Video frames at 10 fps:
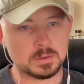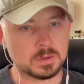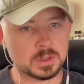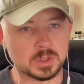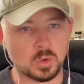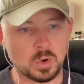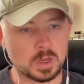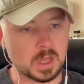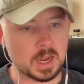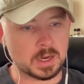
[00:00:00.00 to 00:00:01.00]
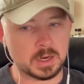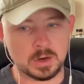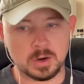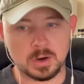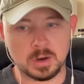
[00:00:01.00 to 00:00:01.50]
storyline
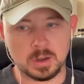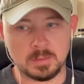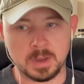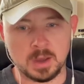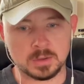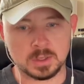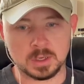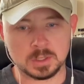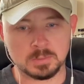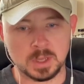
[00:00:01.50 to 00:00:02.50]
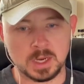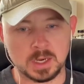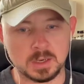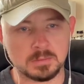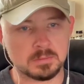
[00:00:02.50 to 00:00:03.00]
here about
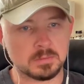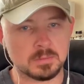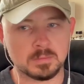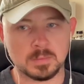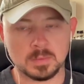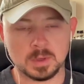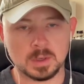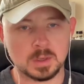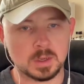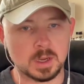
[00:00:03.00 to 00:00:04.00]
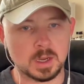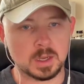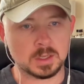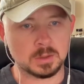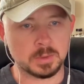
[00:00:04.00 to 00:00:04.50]
explaining
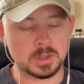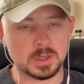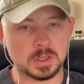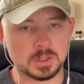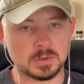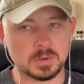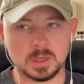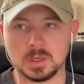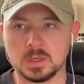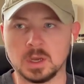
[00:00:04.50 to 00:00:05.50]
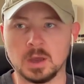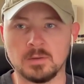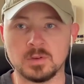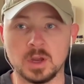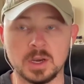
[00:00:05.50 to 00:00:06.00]
a little bit of the history
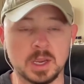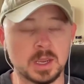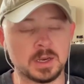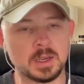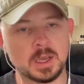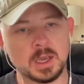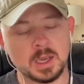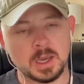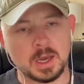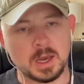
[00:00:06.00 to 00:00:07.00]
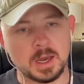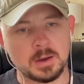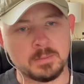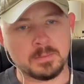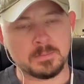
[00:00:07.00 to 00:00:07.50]
of Nunhead.
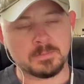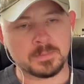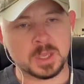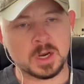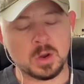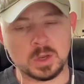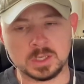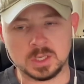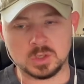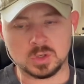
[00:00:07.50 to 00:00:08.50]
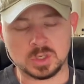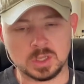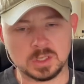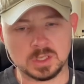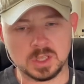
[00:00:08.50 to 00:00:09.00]
You know, it's
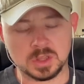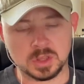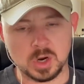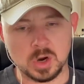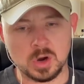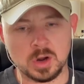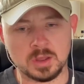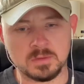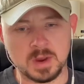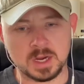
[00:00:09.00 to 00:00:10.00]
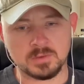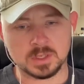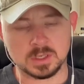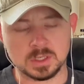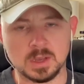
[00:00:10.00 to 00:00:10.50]
interesting. This is the third of the
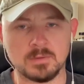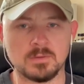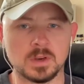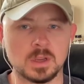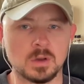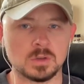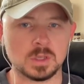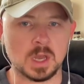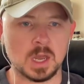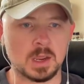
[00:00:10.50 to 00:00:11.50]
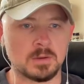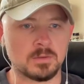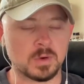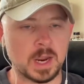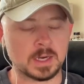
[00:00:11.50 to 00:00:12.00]
Magnificent Seven videos
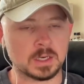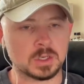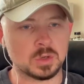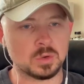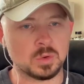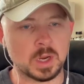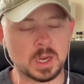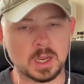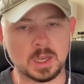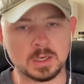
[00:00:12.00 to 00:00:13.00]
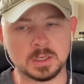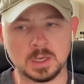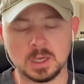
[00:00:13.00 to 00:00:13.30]
I've reacted to, and,